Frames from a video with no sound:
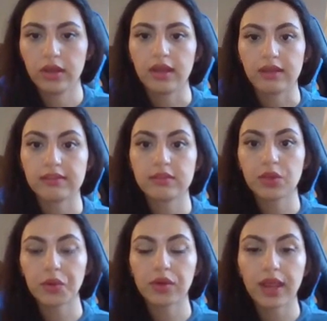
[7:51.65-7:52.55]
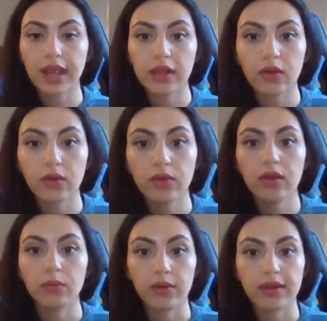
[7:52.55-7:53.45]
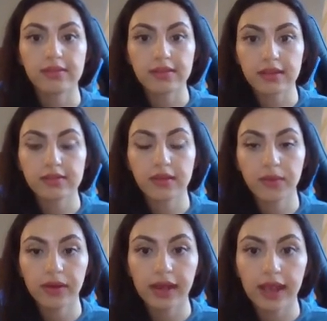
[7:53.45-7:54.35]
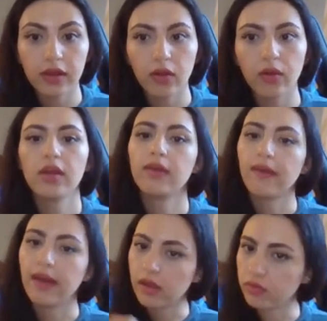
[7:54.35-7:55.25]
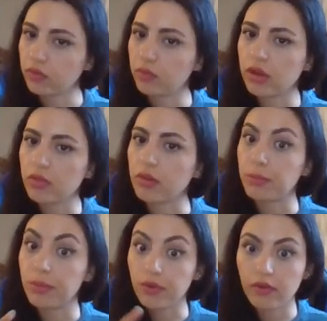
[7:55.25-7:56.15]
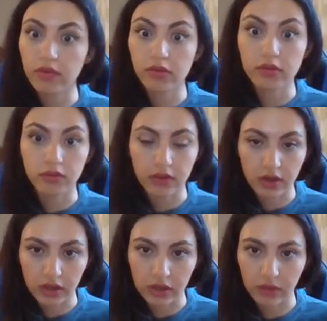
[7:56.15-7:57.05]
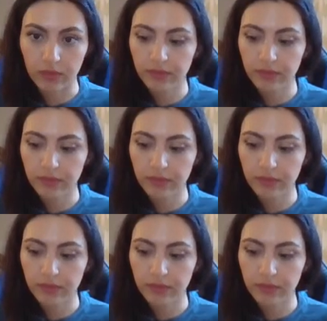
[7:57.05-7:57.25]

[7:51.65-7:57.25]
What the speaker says: Exterior angle, what is the exterior angle? You have to watch my previous video.